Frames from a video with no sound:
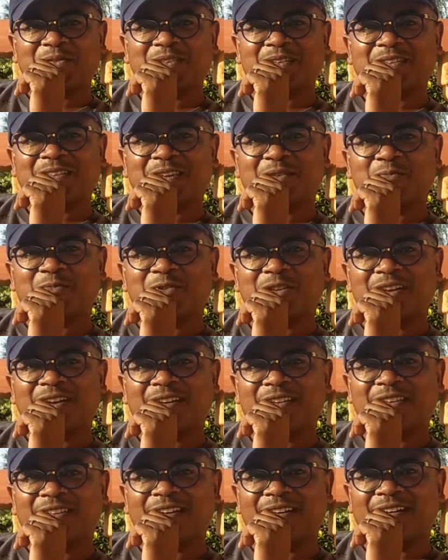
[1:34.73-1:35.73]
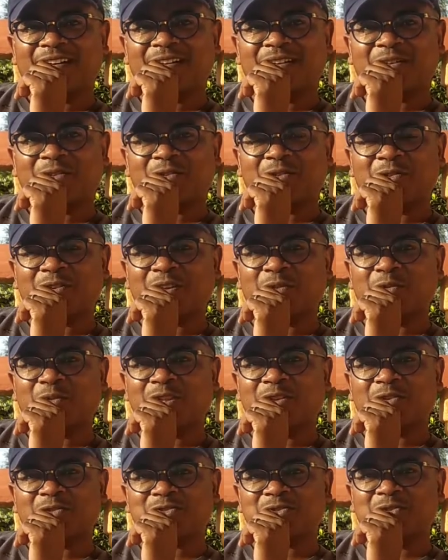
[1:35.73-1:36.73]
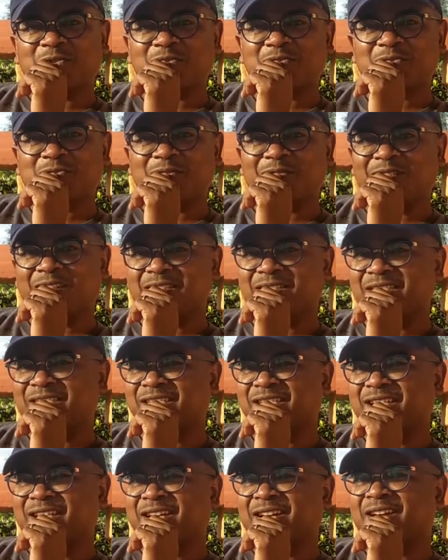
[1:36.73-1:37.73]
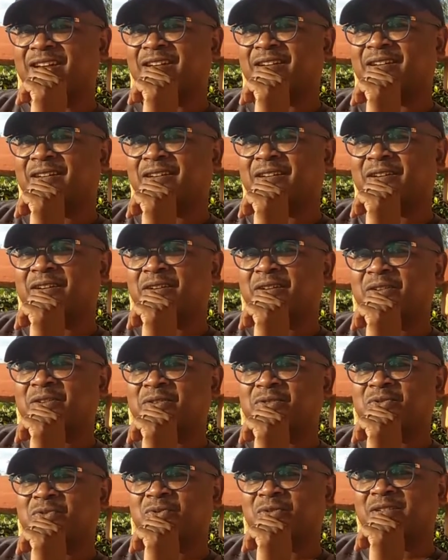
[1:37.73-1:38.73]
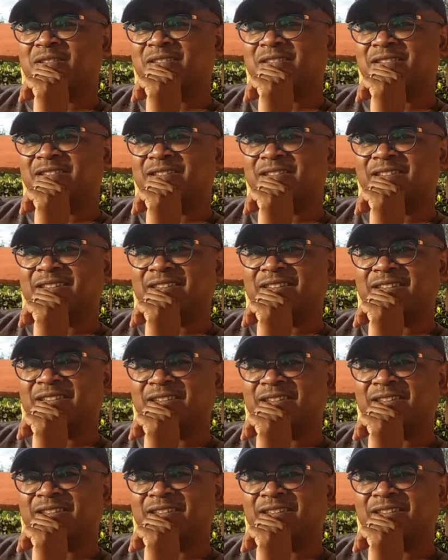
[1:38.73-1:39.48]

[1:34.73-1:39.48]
was a time we had okay, we lost close to I think 20